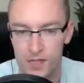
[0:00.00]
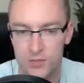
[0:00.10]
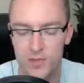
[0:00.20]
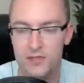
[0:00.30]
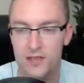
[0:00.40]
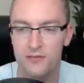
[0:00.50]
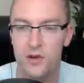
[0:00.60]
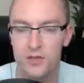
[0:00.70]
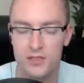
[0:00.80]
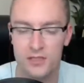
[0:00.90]
It's because they
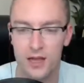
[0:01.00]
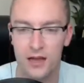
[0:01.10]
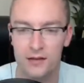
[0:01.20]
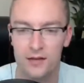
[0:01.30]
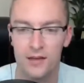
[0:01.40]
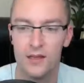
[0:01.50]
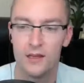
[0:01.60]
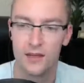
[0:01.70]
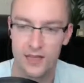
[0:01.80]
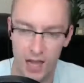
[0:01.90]
focused on
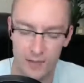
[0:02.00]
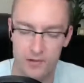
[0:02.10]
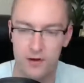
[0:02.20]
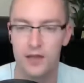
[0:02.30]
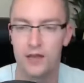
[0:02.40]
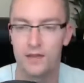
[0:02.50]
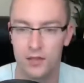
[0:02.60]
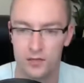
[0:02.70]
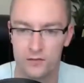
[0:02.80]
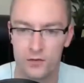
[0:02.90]
the copywriting and the
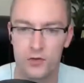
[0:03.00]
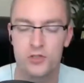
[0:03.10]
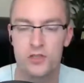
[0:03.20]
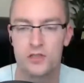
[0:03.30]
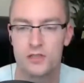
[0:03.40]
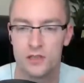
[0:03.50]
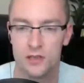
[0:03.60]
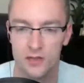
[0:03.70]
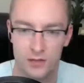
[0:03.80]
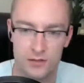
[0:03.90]
conversions
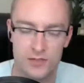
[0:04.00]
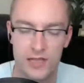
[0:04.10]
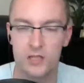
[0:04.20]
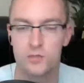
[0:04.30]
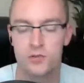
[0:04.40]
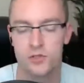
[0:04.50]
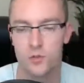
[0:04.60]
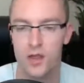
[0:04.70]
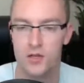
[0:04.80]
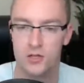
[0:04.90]
and the sales
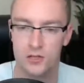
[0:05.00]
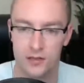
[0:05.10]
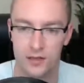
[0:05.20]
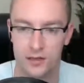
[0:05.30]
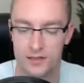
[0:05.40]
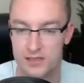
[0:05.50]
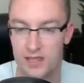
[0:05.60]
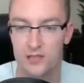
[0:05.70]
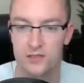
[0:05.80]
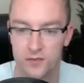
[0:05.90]
persuasion and the
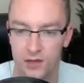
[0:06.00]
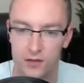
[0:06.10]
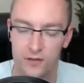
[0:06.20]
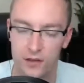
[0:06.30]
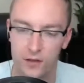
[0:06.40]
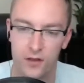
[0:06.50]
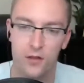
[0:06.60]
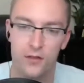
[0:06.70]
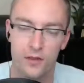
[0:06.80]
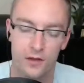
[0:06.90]
sales funnel and
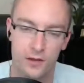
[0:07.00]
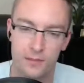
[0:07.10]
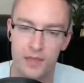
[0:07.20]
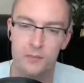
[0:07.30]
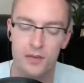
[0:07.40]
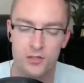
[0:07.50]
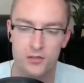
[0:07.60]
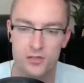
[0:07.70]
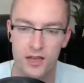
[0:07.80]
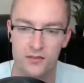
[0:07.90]
the big picture
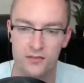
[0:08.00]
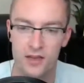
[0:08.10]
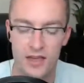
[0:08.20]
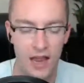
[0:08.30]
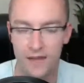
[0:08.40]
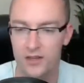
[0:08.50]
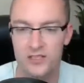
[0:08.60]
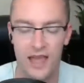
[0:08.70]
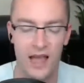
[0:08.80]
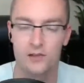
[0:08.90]
stuff. And they
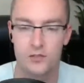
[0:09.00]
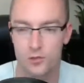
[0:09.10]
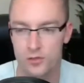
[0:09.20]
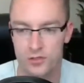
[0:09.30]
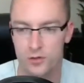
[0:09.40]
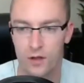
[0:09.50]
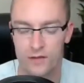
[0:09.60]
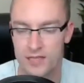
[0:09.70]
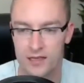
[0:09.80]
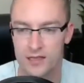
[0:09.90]
just outsourced all the
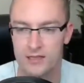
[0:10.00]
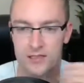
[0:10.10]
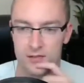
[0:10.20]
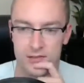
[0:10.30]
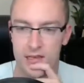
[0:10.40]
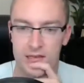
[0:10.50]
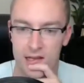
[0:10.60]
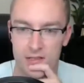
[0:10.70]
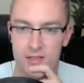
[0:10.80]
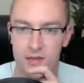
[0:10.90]
techie skill set
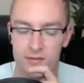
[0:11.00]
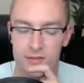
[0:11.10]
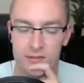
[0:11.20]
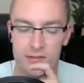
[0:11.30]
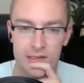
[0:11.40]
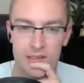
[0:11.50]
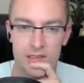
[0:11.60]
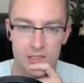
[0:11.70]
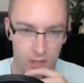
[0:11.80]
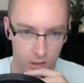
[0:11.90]
kind of stuff.
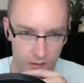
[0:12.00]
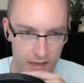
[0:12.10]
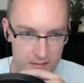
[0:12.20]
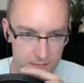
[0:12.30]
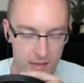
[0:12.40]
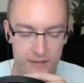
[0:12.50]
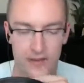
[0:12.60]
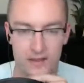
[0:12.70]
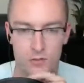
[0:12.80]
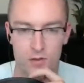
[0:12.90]
So I
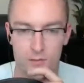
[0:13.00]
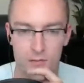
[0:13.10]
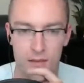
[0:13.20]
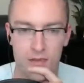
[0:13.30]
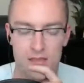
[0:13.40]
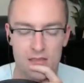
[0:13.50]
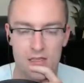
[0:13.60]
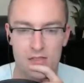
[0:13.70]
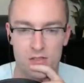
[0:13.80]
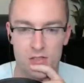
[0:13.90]
think that's one of my biggest
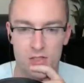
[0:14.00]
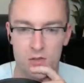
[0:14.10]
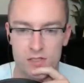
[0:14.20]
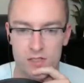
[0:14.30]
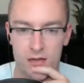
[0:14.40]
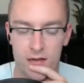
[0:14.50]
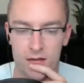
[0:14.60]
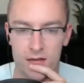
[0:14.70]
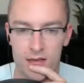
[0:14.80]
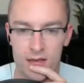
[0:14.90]
lessons too, is
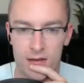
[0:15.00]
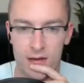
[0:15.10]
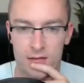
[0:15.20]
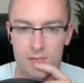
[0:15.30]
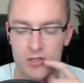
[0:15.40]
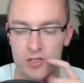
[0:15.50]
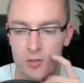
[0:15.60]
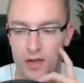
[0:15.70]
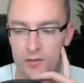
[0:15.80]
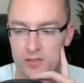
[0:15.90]
especially
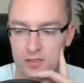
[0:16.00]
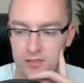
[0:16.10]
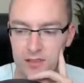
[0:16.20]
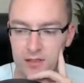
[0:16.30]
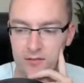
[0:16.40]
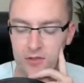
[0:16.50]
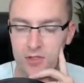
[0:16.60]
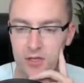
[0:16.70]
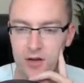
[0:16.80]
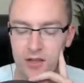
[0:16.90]
when I was first
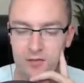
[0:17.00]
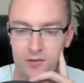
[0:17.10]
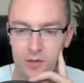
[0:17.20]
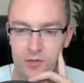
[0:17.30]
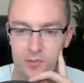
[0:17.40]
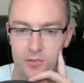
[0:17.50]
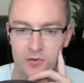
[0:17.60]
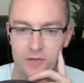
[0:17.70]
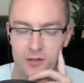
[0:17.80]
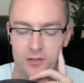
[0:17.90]
starting, I was very much a
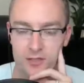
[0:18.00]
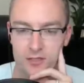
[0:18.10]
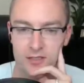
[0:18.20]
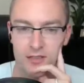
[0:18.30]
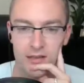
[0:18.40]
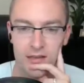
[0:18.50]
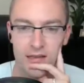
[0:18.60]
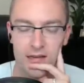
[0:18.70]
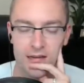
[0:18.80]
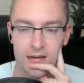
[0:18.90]
perfectionist.
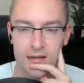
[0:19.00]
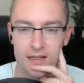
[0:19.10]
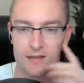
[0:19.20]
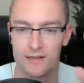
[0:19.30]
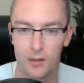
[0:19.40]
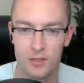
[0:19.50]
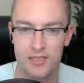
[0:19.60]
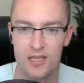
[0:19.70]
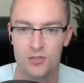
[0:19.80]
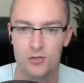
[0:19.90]
and I don't want to
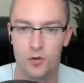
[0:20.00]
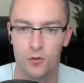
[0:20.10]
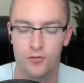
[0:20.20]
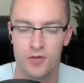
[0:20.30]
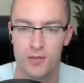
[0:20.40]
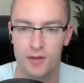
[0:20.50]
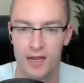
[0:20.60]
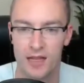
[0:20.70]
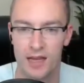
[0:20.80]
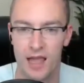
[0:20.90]
say control freak, but I
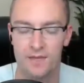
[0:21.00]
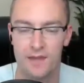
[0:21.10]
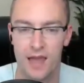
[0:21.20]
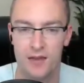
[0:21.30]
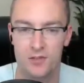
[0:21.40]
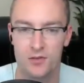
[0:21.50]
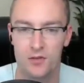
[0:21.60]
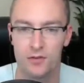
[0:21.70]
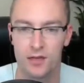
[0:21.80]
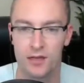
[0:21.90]
kind of had the attitude
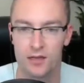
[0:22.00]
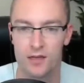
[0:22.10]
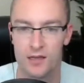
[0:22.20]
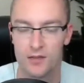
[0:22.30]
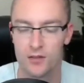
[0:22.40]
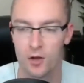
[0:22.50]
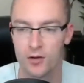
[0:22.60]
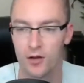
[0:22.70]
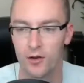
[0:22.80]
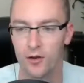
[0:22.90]
of like, no,
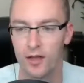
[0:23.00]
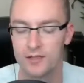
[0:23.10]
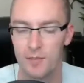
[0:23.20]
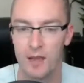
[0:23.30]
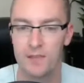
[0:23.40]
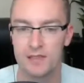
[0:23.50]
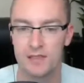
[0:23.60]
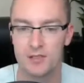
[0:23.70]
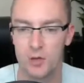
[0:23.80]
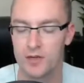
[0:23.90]
you know, it's my
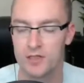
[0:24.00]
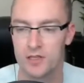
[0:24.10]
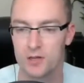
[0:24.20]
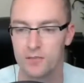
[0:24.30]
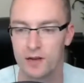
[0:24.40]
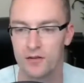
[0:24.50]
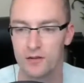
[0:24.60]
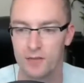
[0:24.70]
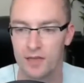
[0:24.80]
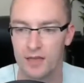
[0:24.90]
business. Nobody's going to do it better
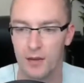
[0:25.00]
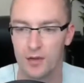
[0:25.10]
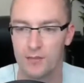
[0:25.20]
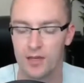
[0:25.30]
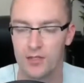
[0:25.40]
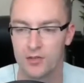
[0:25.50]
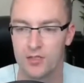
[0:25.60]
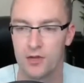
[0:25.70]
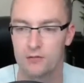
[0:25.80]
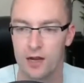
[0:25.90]
than me. And I want to make sure it's
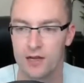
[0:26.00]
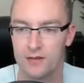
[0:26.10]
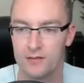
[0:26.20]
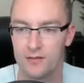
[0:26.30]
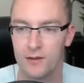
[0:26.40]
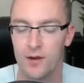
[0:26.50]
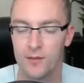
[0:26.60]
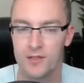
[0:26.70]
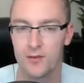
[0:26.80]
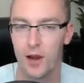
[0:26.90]
done right. You know what I
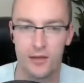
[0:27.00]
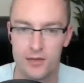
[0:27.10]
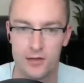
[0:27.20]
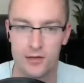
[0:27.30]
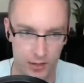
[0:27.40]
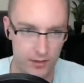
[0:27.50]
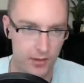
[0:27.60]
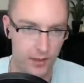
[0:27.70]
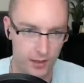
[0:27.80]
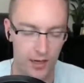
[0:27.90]
mean? So I need to do it.
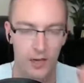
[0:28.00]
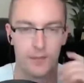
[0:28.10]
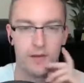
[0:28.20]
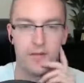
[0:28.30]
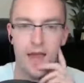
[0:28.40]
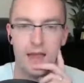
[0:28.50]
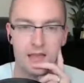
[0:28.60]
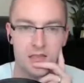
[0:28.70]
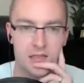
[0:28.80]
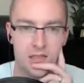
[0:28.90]
That
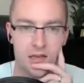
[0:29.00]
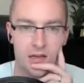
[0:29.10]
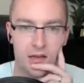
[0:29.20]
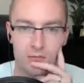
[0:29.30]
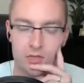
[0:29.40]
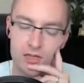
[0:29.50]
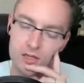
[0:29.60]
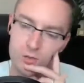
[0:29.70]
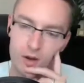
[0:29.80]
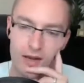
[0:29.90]
is a really
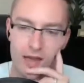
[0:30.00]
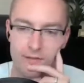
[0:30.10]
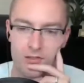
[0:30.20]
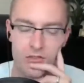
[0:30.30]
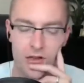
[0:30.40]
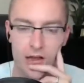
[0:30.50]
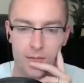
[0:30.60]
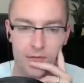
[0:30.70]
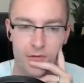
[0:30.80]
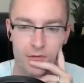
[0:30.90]
good way to have a
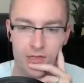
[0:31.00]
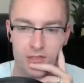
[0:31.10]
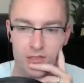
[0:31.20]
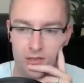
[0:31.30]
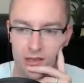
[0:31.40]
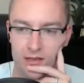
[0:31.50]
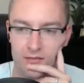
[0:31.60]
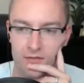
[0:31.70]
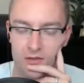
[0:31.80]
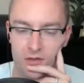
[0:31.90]
job for the rest of your life
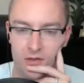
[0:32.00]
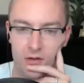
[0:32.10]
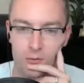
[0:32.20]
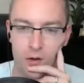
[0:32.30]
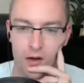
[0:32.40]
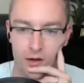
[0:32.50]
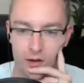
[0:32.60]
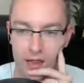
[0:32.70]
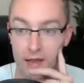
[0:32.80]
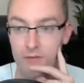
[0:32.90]
if you're going to
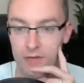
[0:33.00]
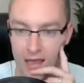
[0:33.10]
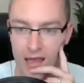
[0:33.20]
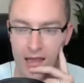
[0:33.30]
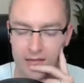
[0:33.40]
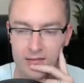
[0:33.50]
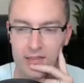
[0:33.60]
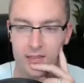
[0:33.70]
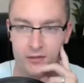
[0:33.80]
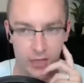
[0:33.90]
wear every hat
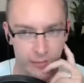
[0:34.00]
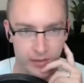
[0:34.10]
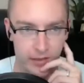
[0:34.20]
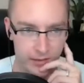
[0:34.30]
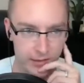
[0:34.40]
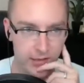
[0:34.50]
in your company.